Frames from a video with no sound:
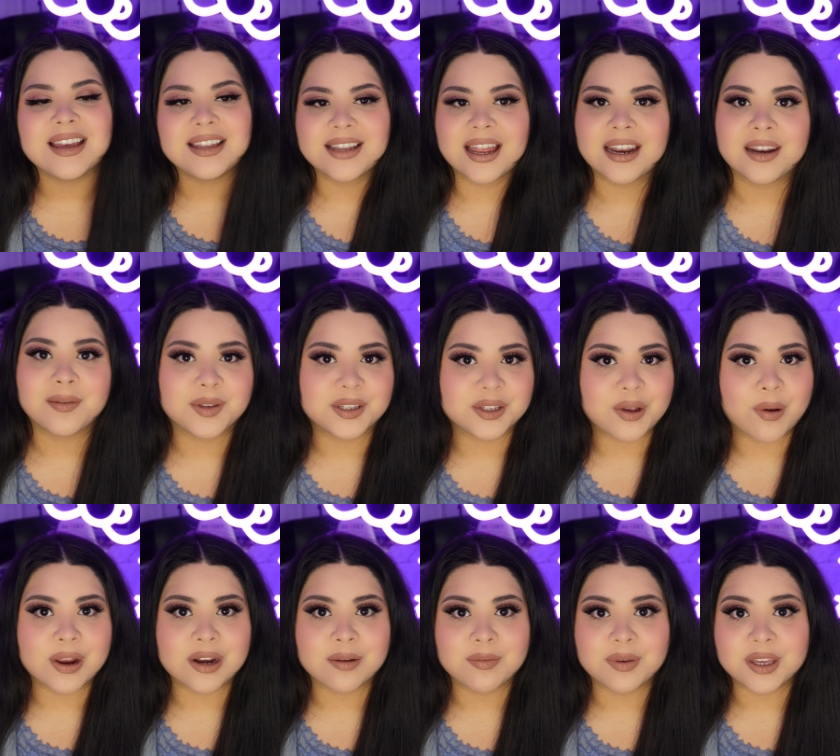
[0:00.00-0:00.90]
Denim is
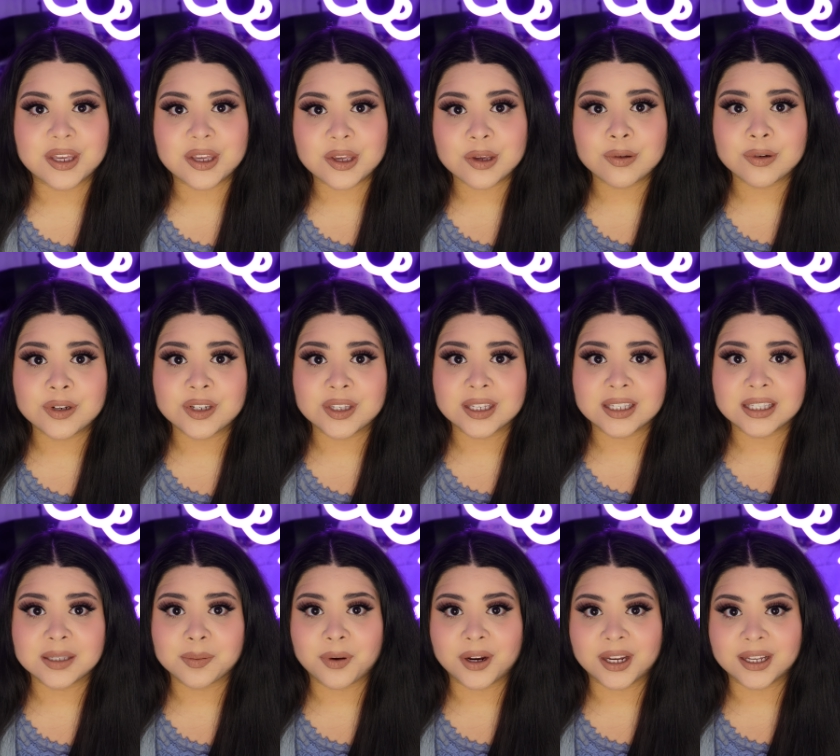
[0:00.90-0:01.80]
going to be huge this
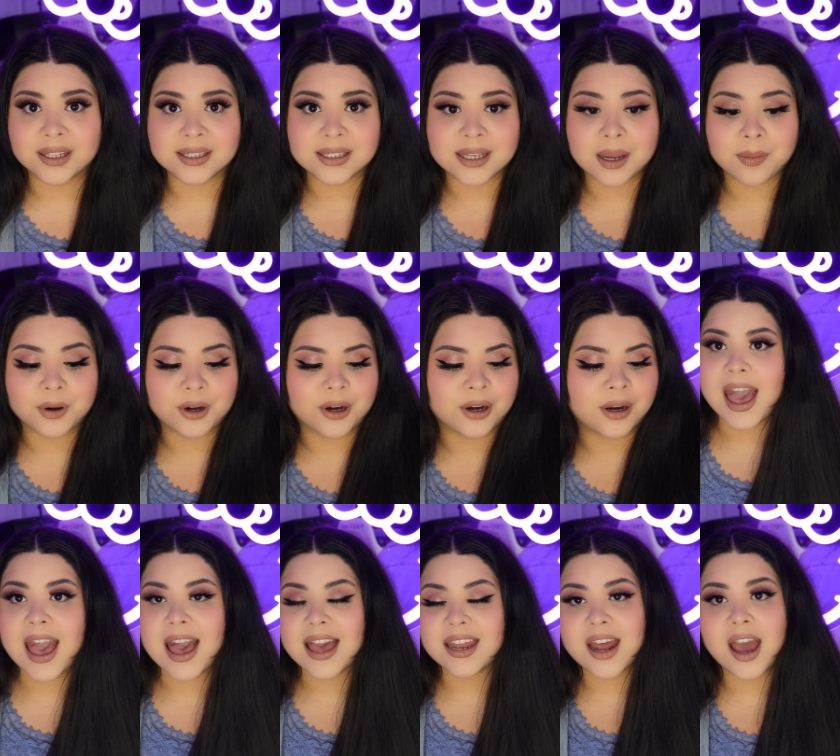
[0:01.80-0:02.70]
spring and summer,
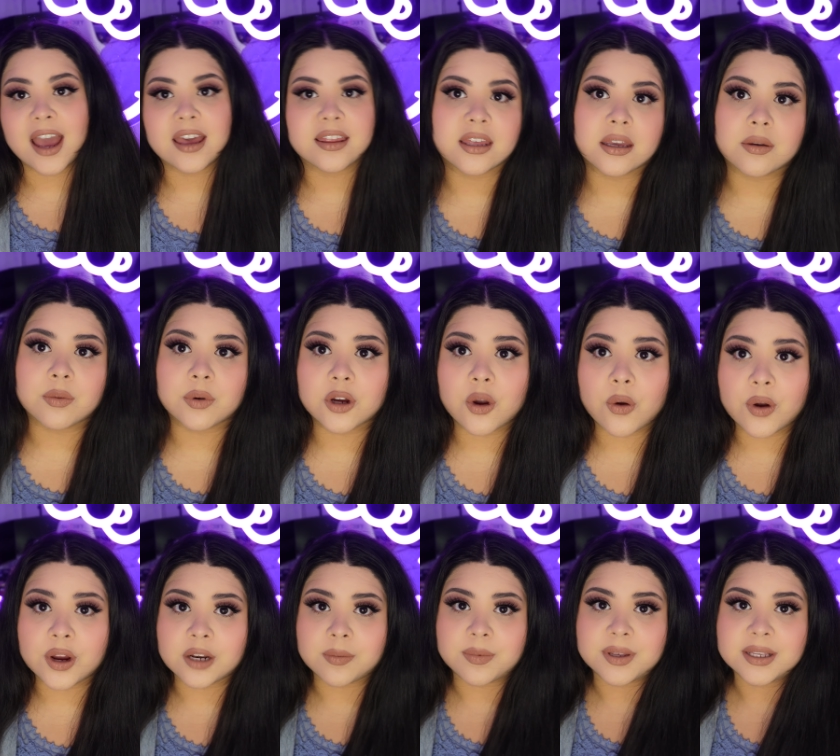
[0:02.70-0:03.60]
and I think we're
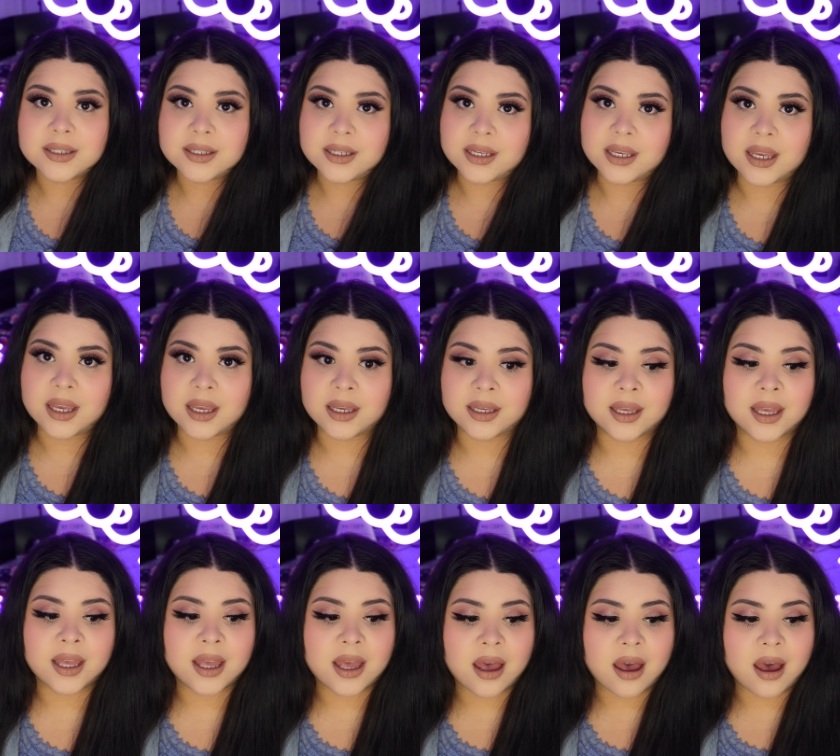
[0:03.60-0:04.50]
going to be
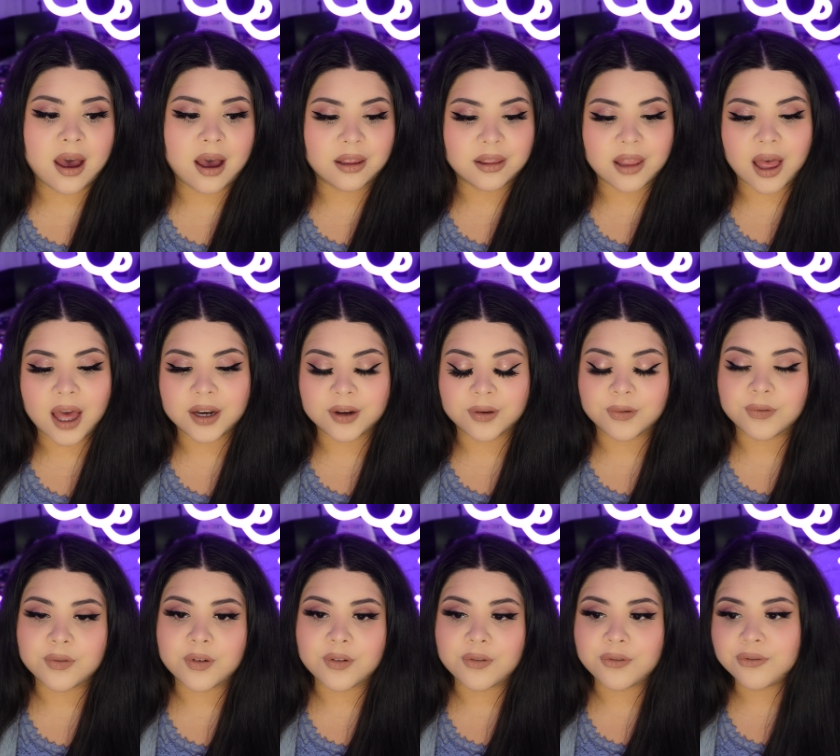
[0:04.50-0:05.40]
seeing a lot
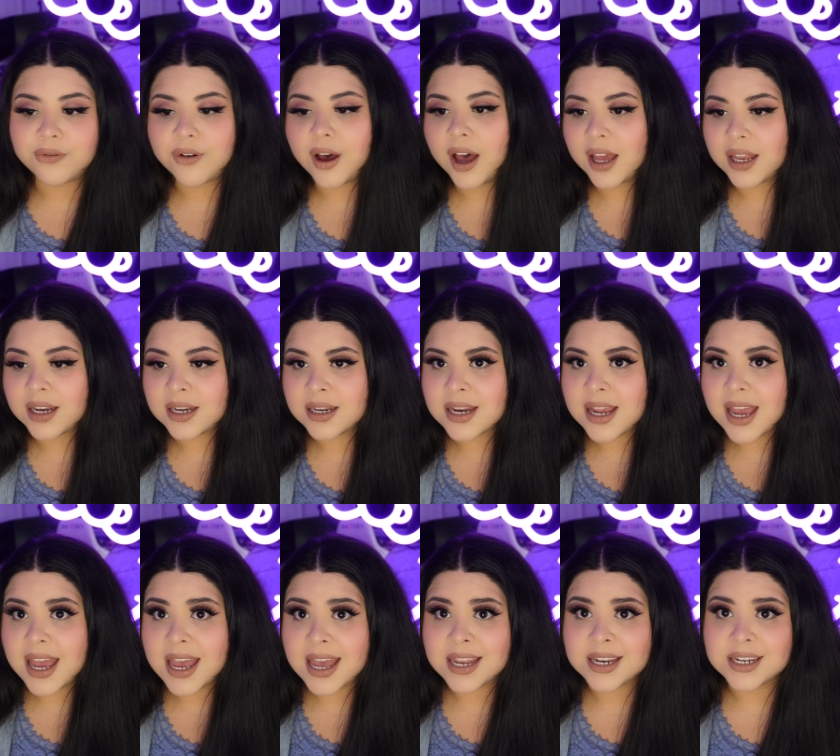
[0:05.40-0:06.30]
of fun
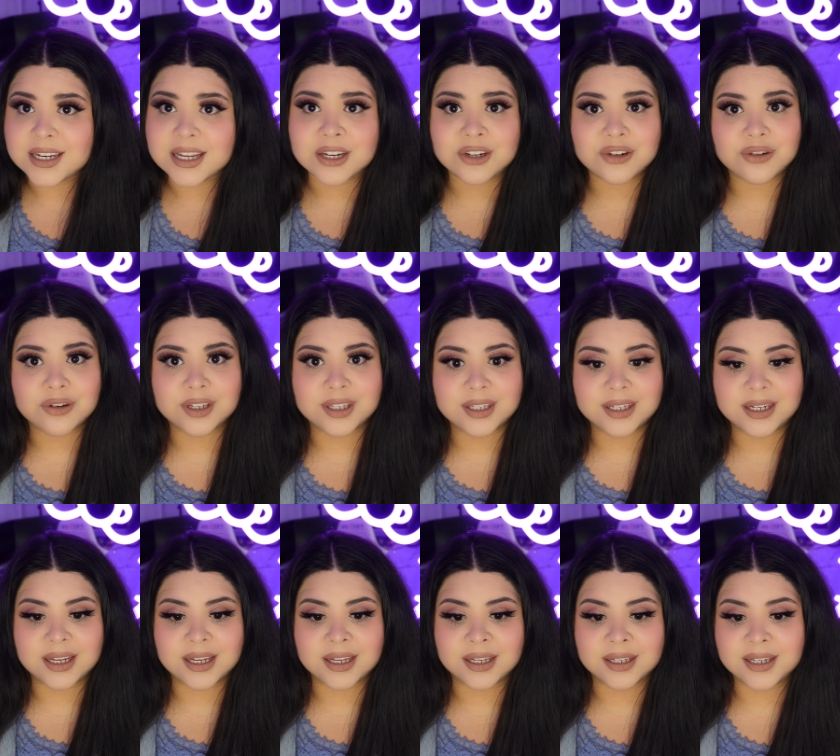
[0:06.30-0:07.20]
and
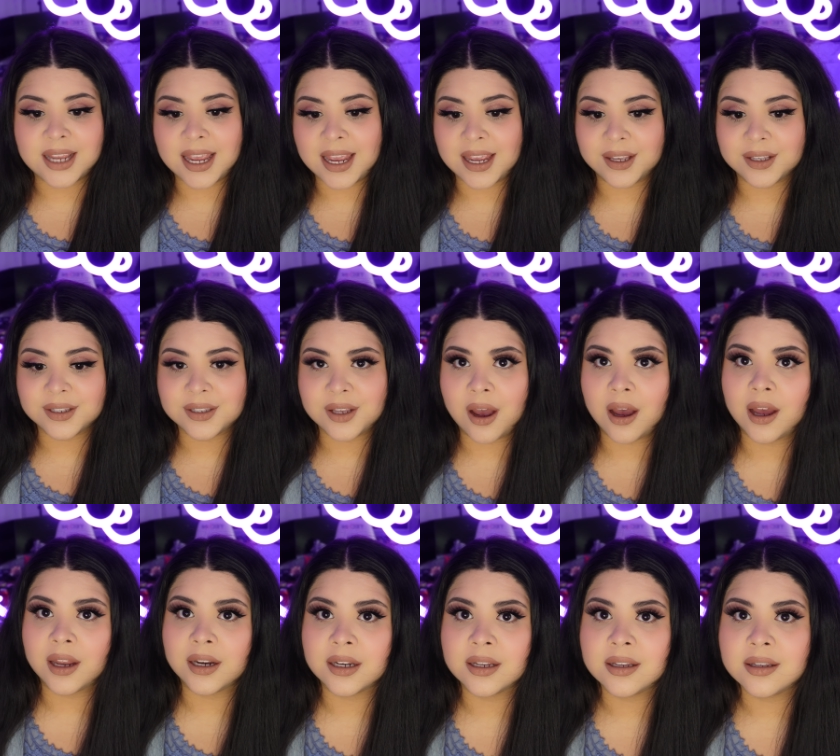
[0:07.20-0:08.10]
interesting takes
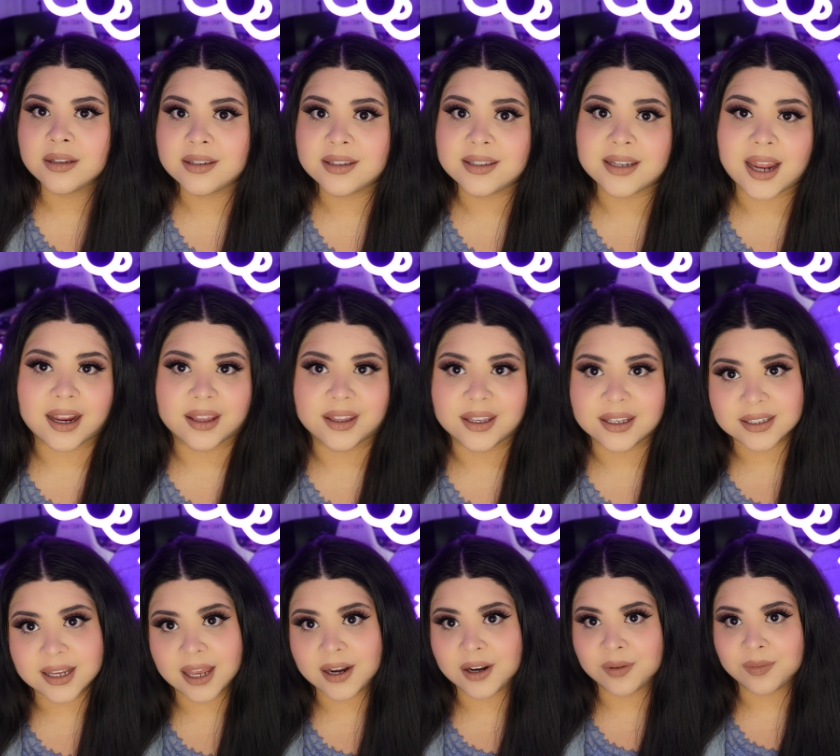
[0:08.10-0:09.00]
on styling
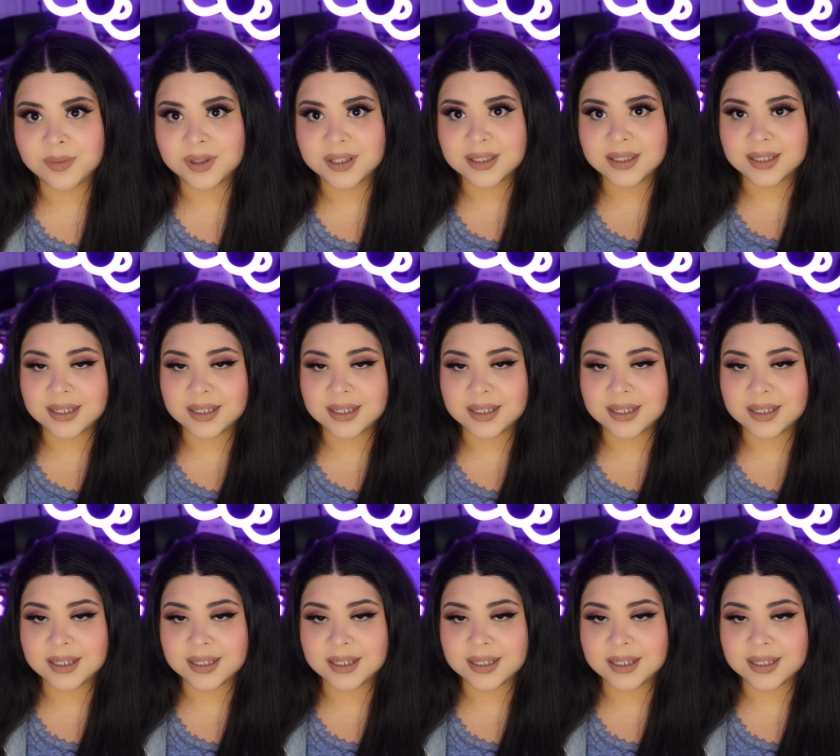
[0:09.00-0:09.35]
denim this